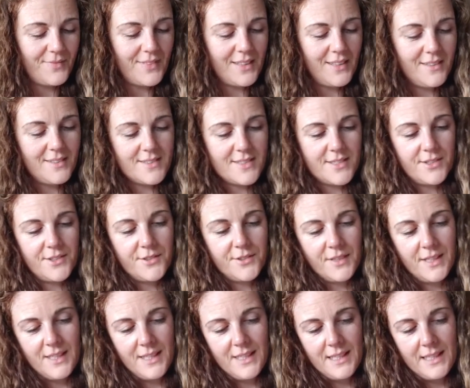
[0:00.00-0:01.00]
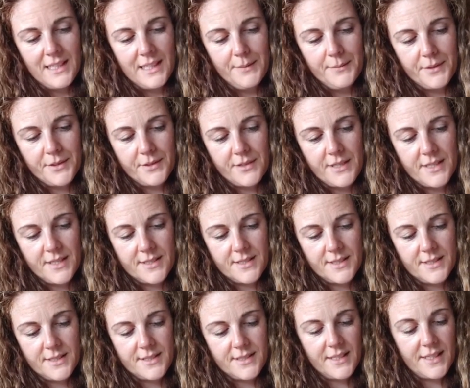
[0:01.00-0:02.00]
So
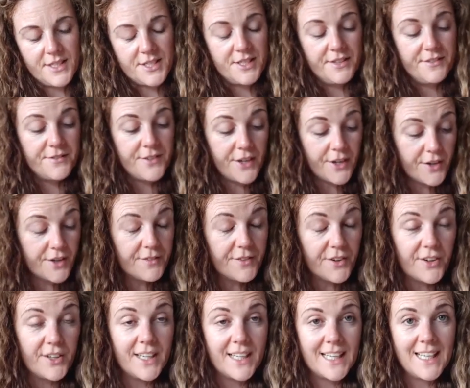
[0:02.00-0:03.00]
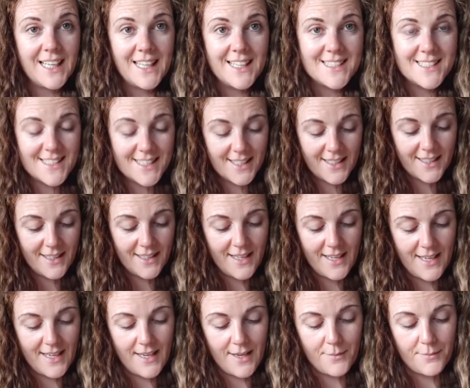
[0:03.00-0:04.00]
lemongrass is actually very, very cleansing
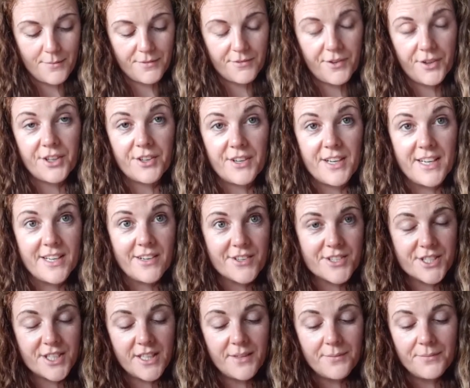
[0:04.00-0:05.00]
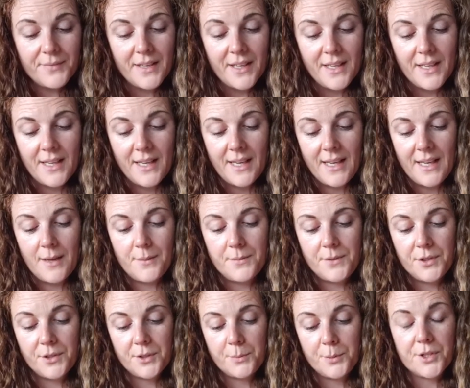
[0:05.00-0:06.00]
for your energy. You
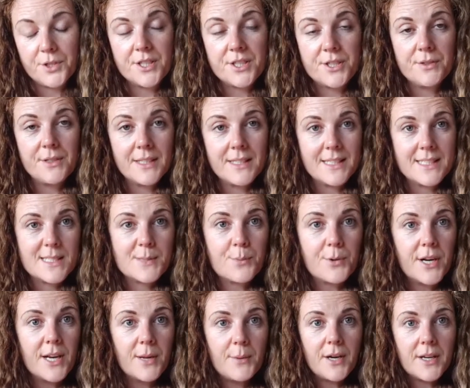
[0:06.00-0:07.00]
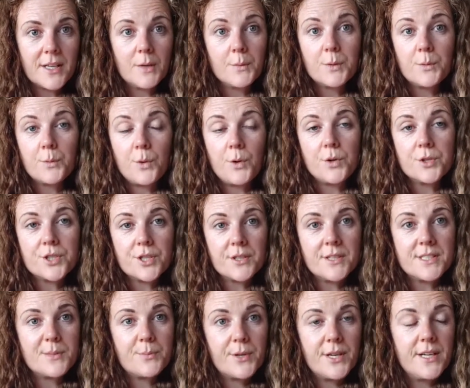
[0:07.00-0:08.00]
could put it into a little spray bottle with water
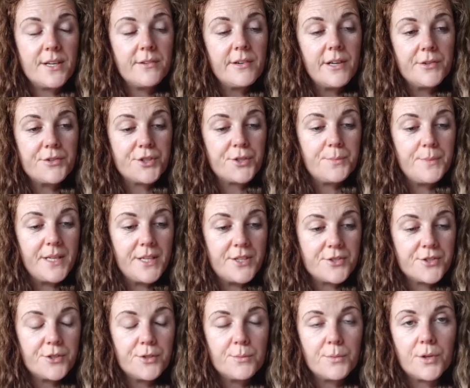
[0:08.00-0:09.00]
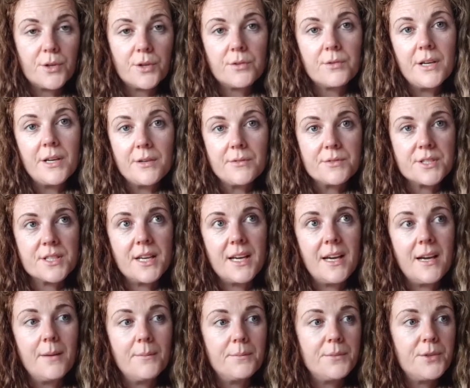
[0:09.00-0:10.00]
and spray it around your bedroom or around
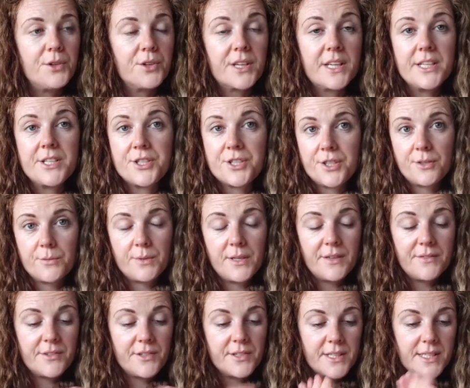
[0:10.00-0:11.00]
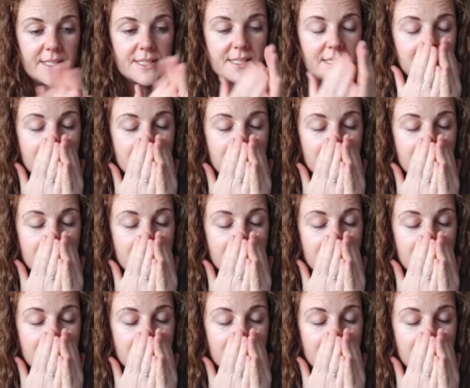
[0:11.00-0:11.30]
your kitchen or whatever it is.